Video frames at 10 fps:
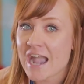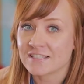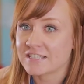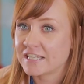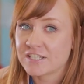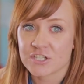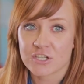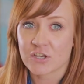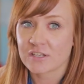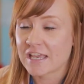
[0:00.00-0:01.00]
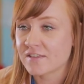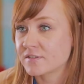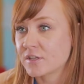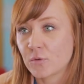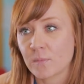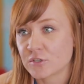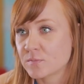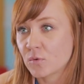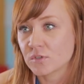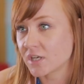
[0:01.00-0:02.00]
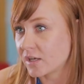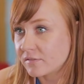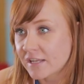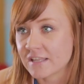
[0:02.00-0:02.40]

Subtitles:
As a teacher, you can get so much more done.